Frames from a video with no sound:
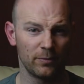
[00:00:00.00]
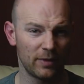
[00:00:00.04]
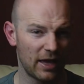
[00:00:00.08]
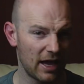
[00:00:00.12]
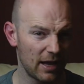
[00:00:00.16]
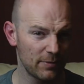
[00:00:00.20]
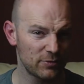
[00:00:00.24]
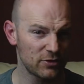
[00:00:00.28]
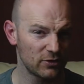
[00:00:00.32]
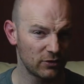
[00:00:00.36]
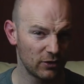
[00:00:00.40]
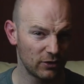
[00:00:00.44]
They
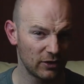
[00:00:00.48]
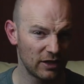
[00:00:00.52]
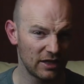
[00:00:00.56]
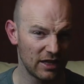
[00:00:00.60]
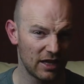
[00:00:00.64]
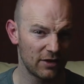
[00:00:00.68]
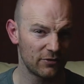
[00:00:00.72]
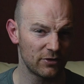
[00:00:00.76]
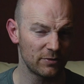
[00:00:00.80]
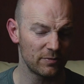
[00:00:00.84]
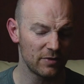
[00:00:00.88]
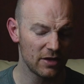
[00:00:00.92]
absolutely
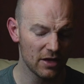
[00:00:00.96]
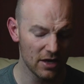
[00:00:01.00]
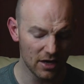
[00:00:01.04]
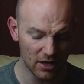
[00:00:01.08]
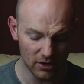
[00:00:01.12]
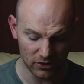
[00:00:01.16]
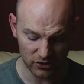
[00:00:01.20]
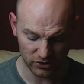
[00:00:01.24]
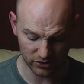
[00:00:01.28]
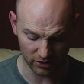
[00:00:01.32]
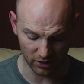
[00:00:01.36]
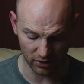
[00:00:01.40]
love them.
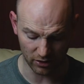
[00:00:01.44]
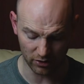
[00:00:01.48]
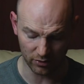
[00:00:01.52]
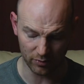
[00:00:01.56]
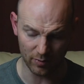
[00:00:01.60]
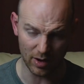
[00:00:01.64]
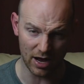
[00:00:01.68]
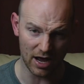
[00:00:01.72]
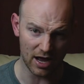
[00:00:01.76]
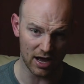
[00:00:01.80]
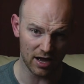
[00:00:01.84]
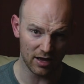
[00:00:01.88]

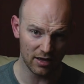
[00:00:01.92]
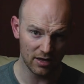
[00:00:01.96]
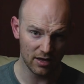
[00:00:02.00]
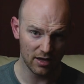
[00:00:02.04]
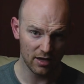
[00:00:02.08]
So